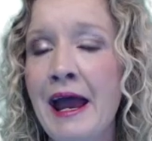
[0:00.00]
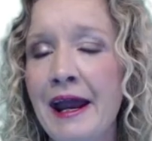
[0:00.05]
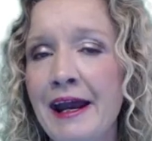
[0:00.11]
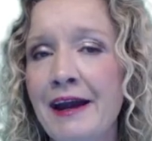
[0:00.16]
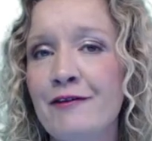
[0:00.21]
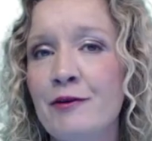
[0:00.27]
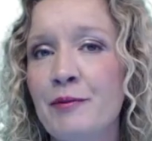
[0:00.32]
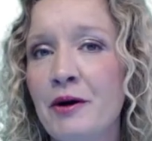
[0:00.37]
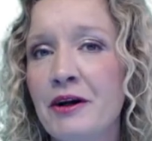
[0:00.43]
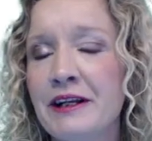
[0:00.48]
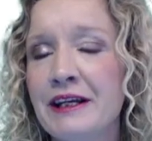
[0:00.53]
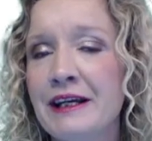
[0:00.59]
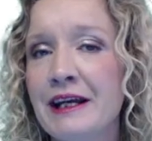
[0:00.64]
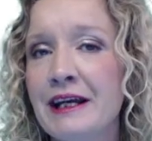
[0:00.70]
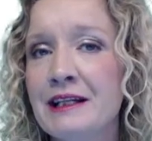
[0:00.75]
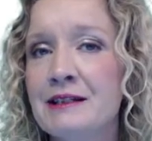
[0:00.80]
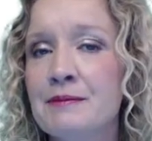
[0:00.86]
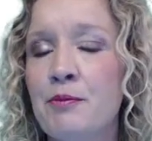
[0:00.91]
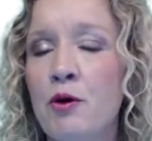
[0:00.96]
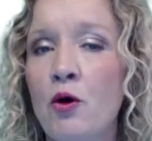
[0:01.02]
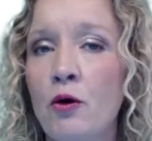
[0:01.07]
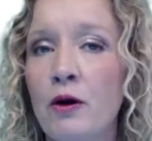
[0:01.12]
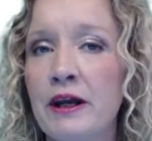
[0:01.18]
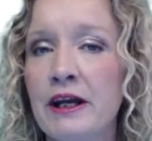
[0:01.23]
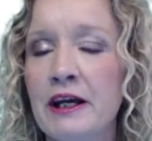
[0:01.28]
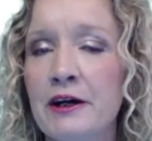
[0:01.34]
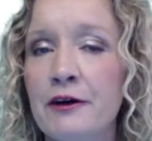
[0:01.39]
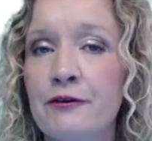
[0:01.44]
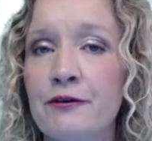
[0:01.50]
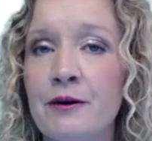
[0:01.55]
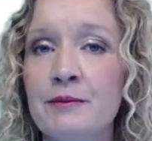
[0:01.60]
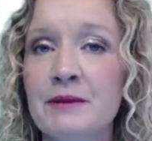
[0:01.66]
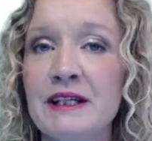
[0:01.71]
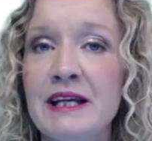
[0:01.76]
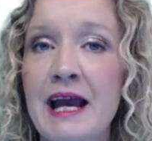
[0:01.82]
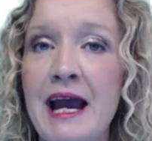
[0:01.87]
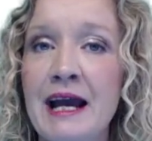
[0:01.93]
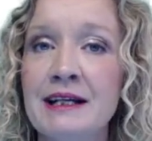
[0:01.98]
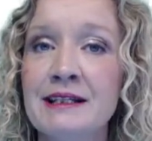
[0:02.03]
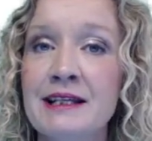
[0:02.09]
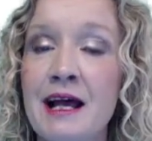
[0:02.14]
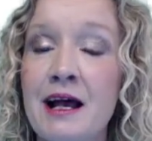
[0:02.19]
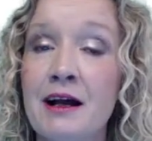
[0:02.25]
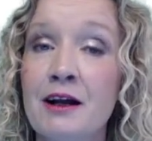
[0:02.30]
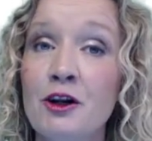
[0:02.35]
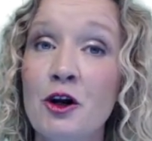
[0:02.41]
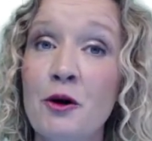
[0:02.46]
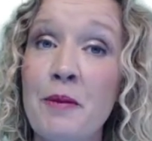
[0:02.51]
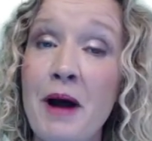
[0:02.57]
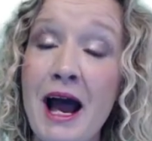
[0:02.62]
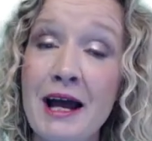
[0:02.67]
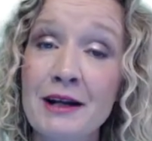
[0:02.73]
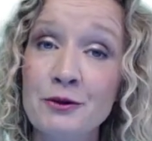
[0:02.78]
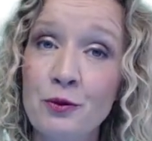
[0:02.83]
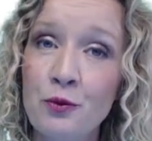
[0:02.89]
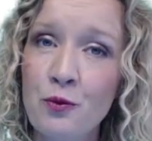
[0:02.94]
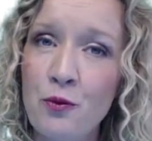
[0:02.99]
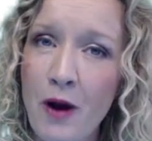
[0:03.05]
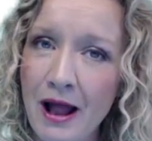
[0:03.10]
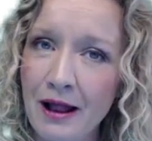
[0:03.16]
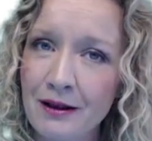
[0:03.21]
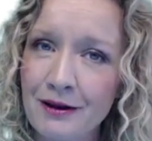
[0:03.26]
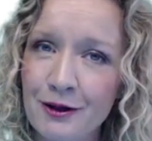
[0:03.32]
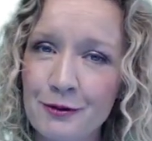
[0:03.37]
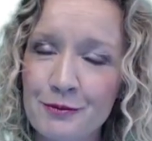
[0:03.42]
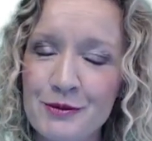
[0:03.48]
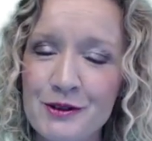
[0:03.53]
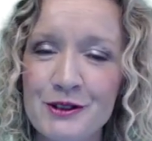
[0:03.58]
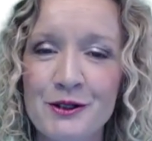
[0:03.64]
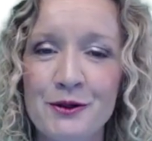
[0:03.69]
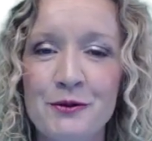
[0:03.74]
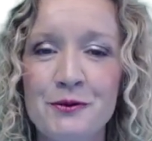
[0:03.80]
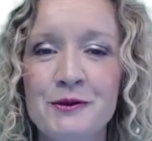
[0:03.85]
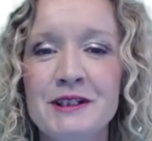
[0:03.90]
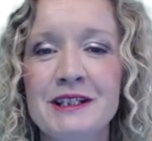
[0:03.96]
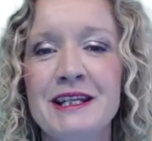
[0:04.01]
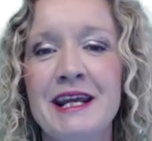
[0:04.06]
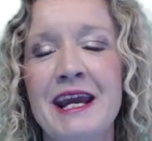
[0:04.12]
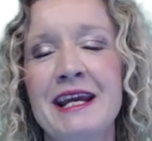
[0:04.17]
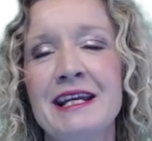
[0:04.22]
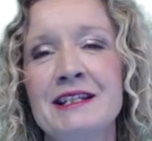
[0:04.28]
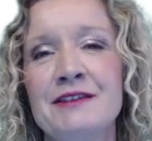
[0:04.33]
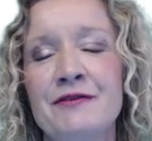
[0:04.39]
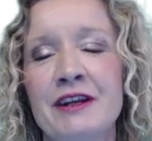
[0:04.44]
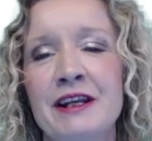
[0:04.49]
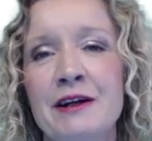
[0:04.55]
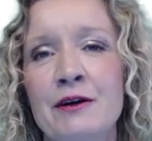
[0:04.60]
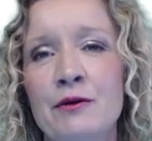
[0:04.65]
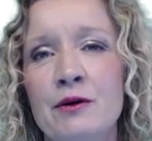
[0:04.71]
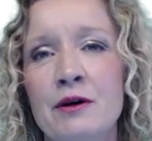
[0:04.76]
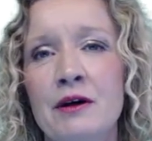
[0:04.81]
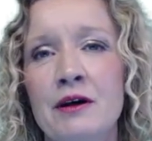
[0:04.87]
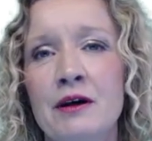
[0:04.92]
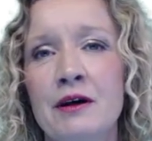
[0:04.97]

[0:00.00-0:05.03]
Hey everybody, it's Paula here from the Excel Club and welcome to today's video.